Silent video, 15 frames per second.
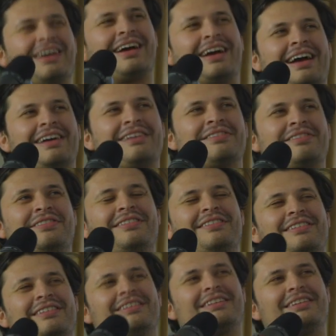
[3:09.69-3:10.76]
I have,
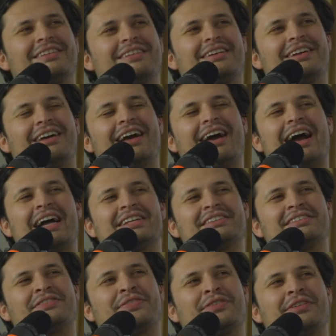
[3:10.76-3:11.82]
I
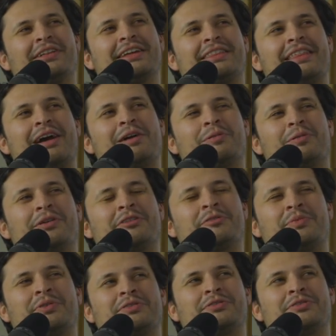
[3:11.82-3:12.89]
just feel like that word has
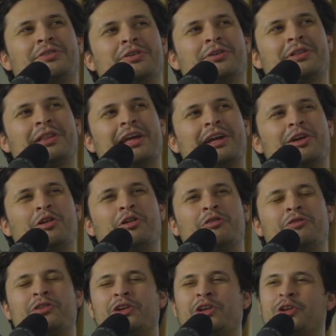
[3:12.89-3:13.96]
been so like
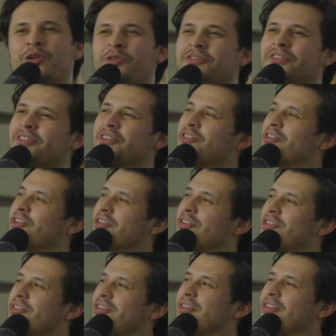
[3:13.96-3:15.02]
overused at the
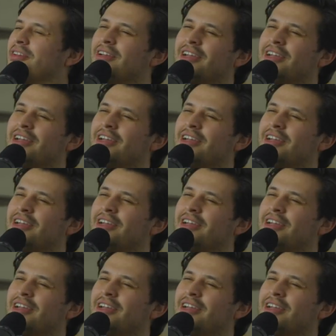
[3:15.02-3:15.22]
church.